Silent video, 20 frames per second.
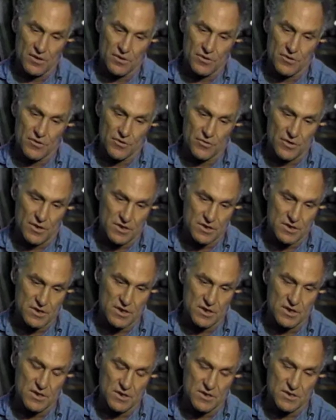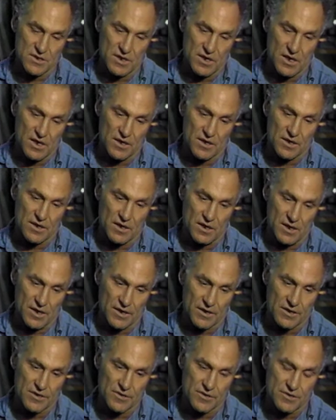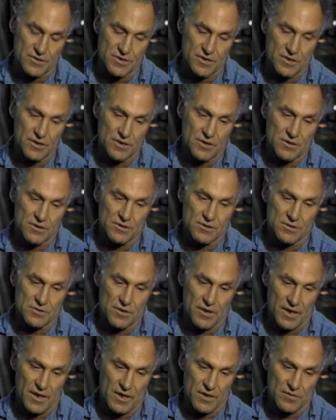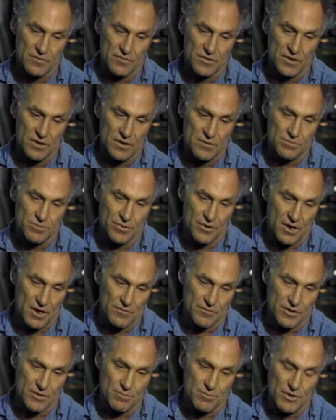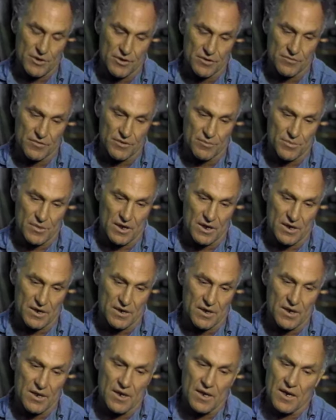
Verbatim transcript: trustees and collectors who have a profit motive in mind.